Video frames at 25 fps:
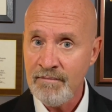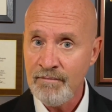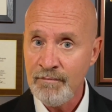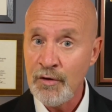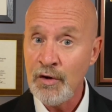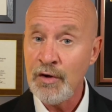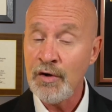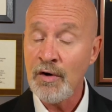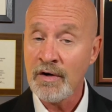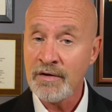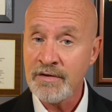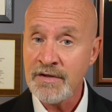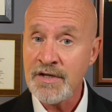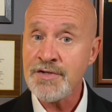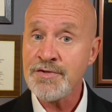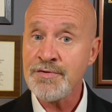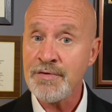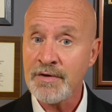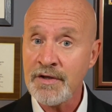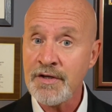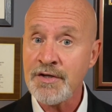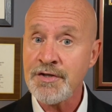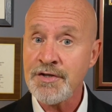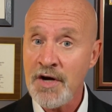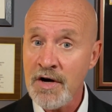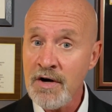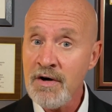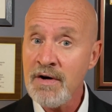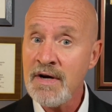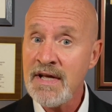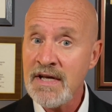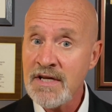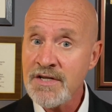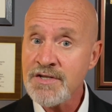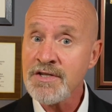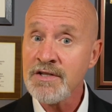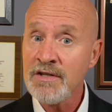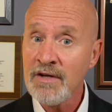New York District Attorney
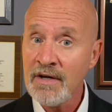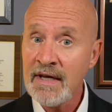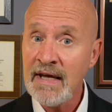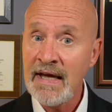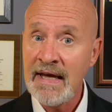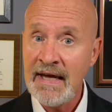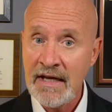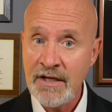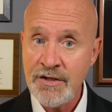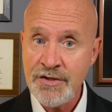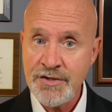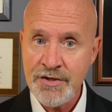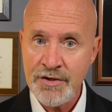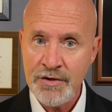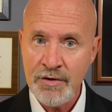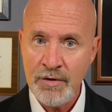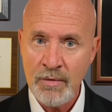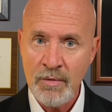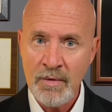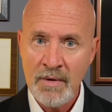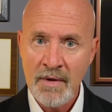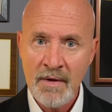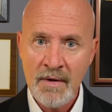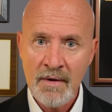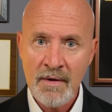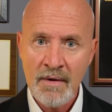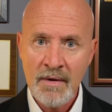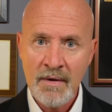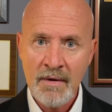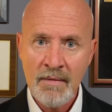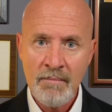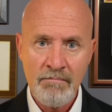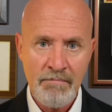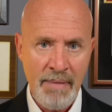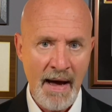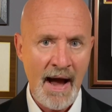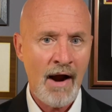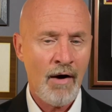is looking into
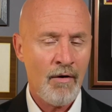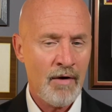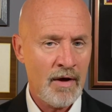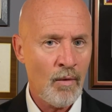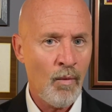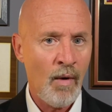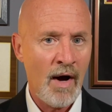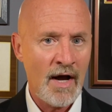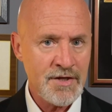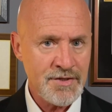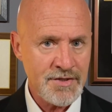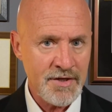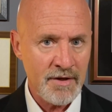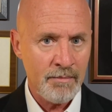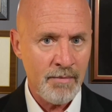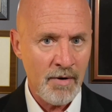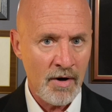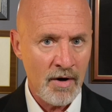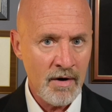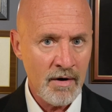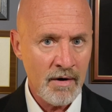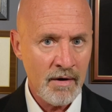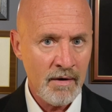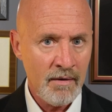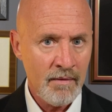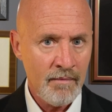Barry Weisselberg,